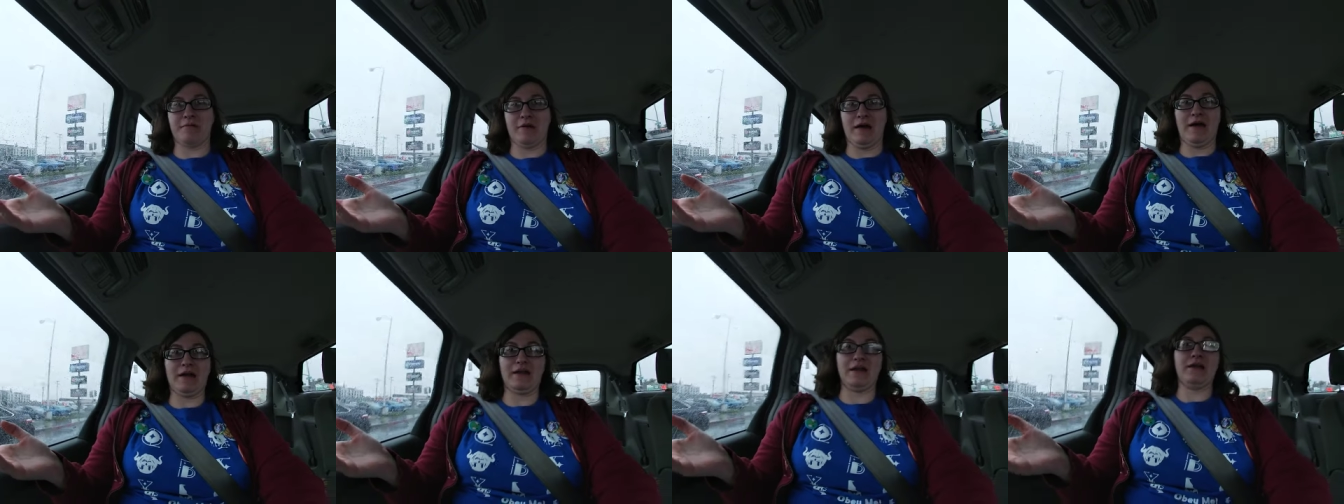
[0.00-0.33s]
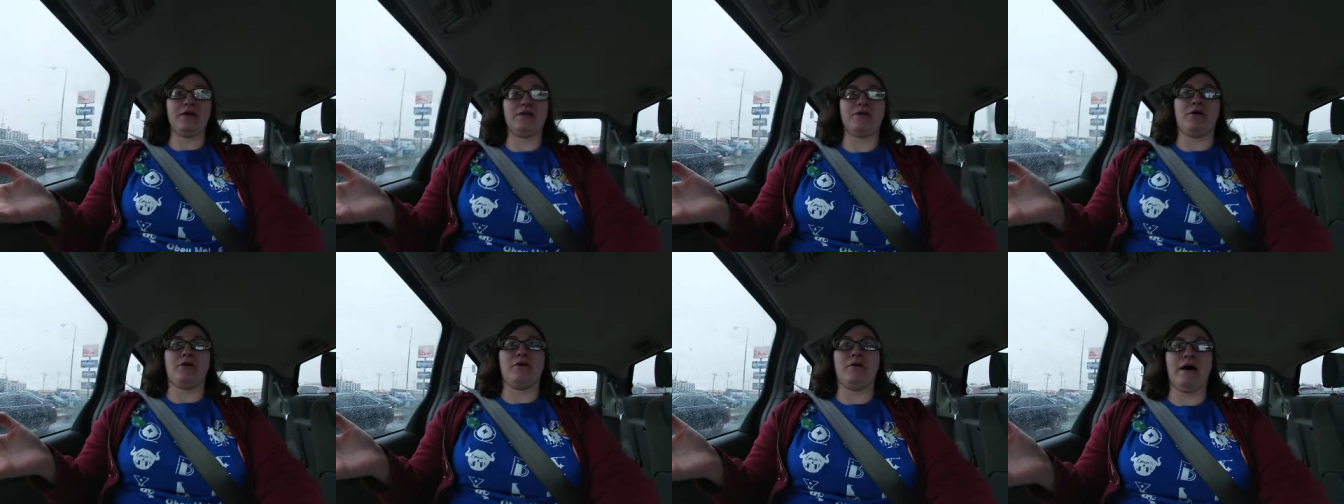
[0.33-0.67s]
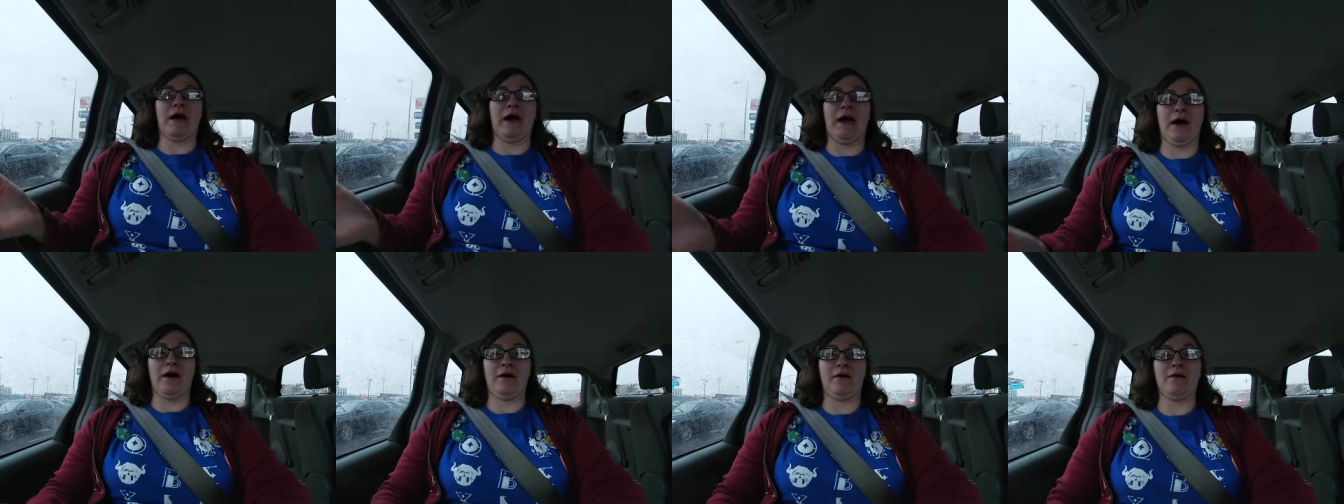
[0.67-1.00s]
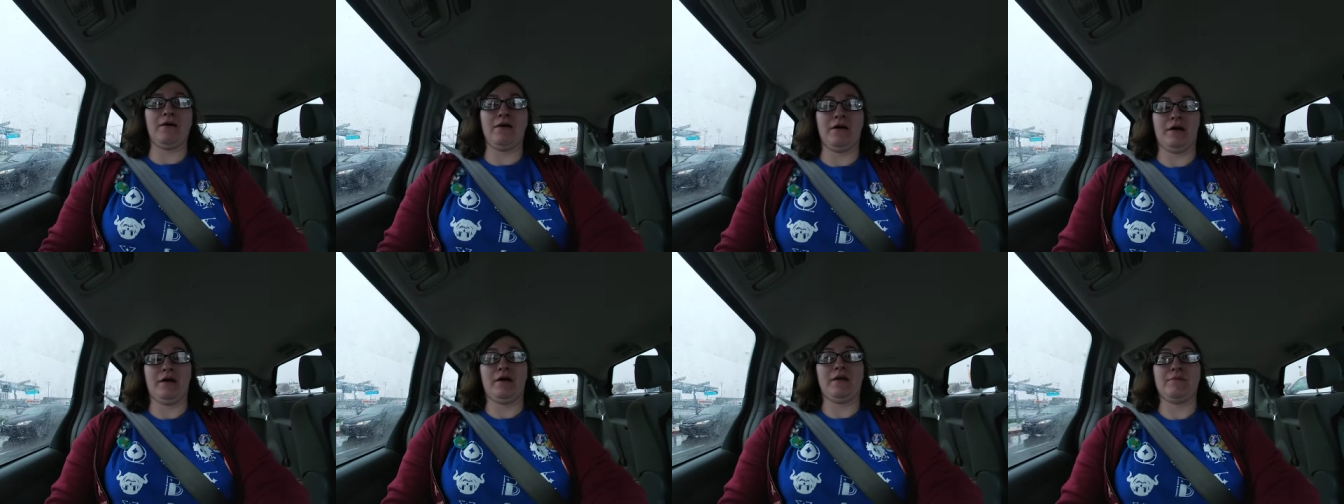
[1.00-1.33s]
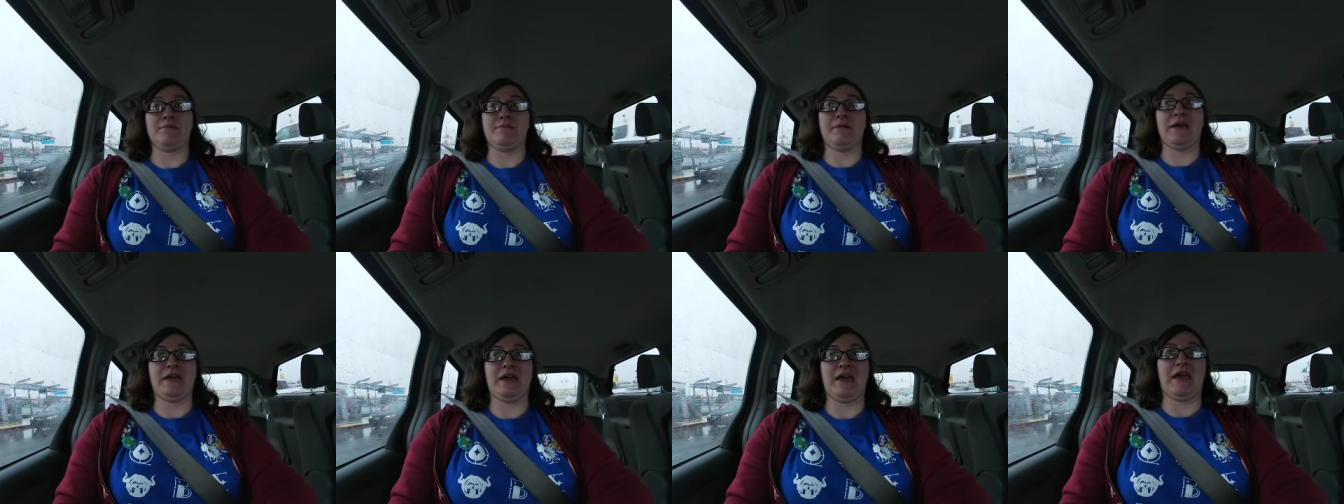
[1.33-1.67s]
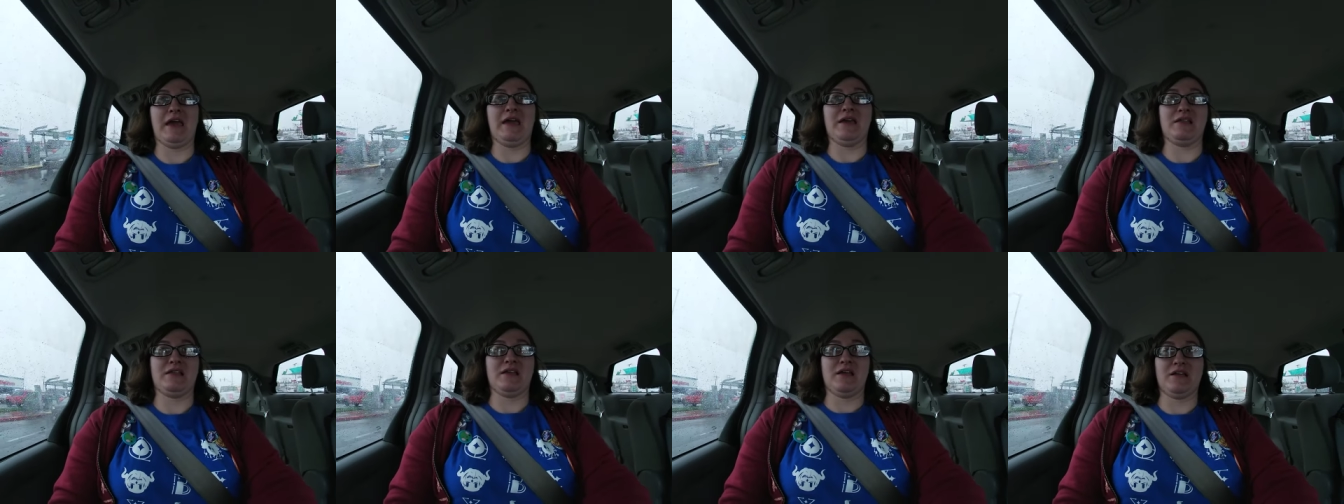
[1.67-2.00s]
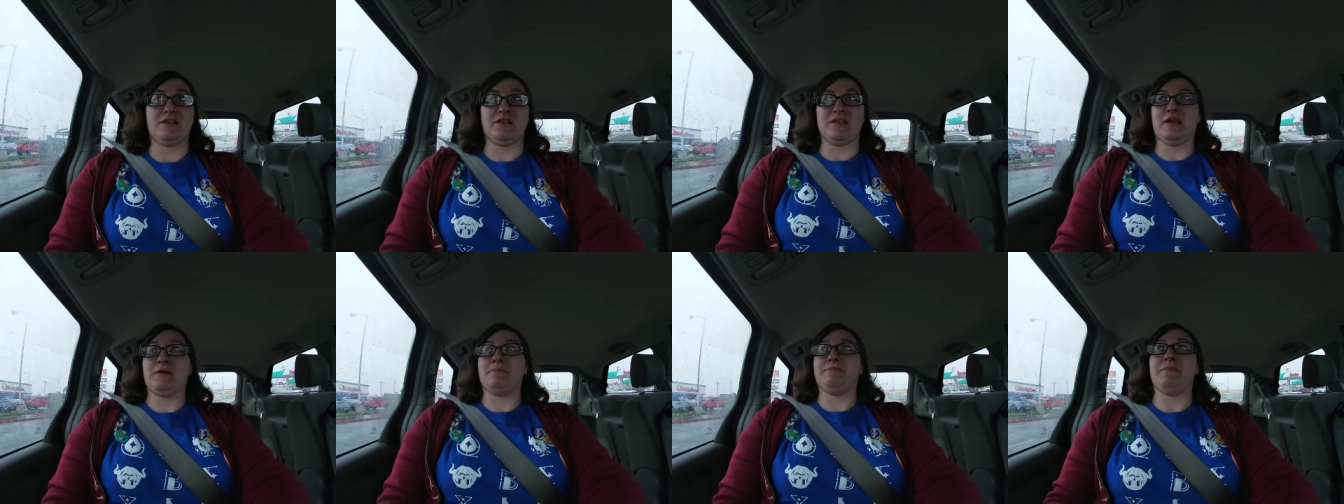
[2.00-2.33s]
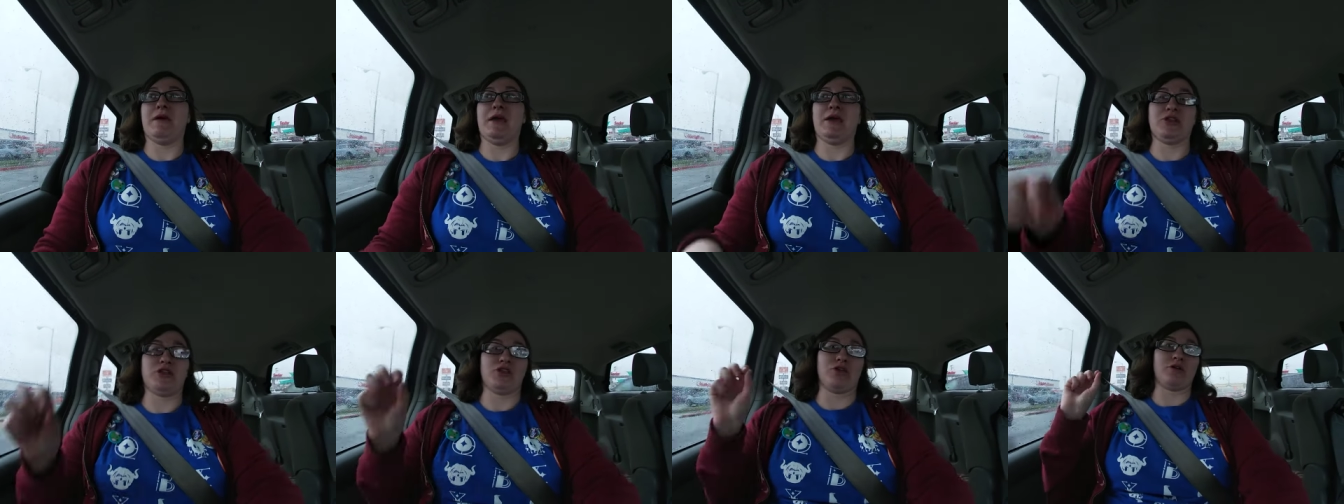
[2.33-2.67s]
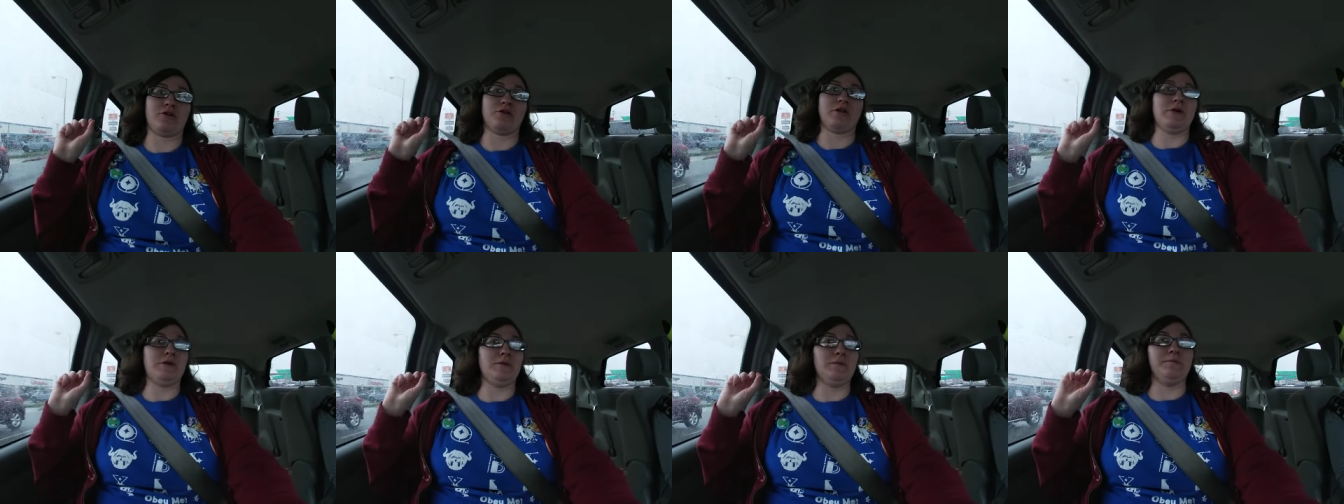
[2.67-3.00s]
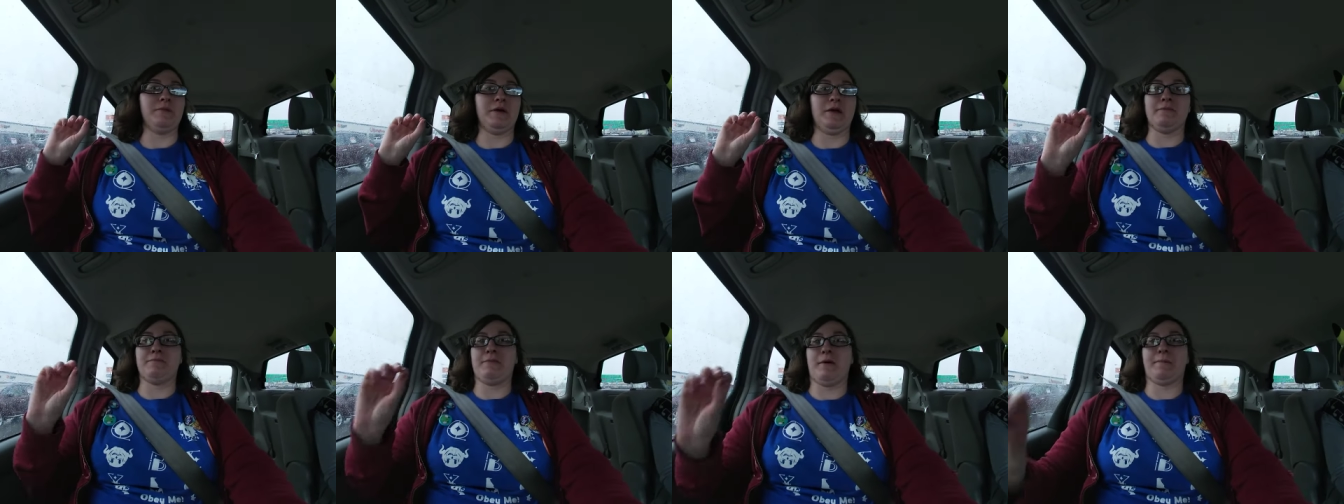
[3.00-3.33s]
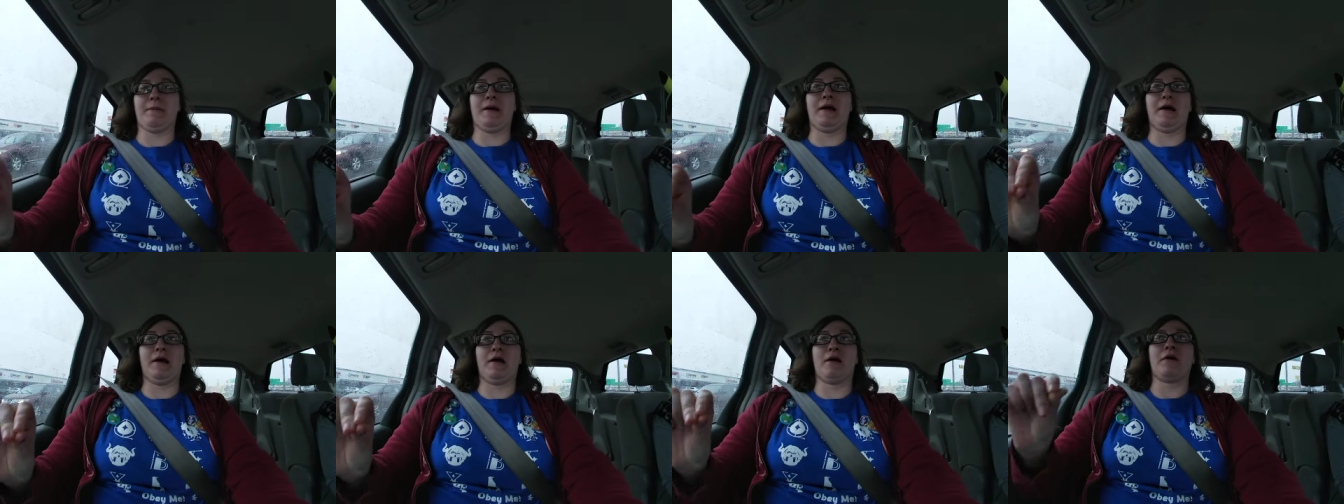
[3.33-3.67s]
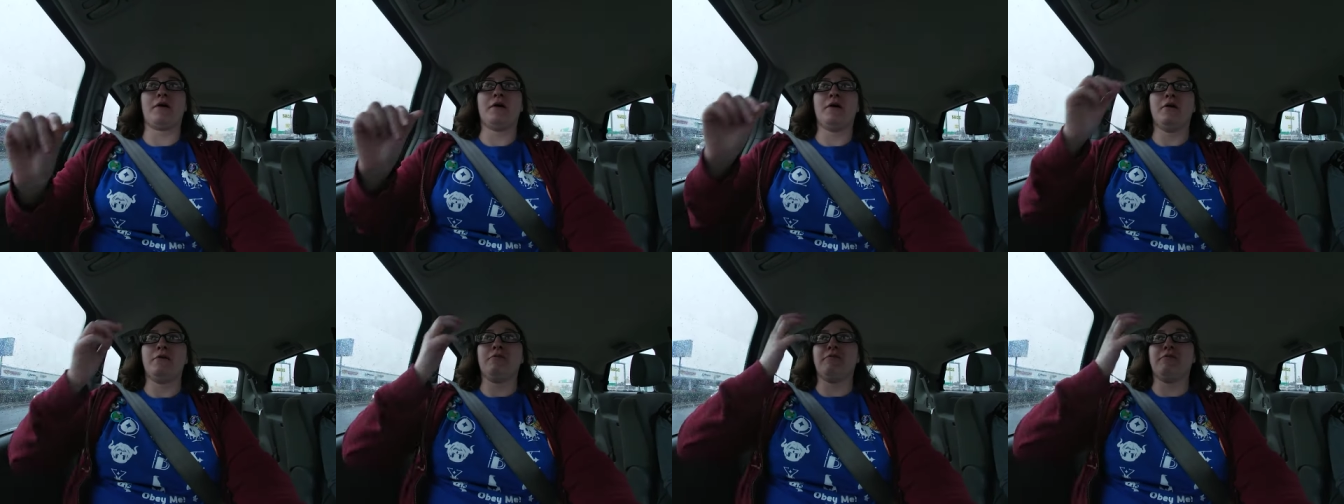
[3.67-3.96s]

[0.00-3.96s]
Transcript: planning to go out on vacations, so make sure you be prepared.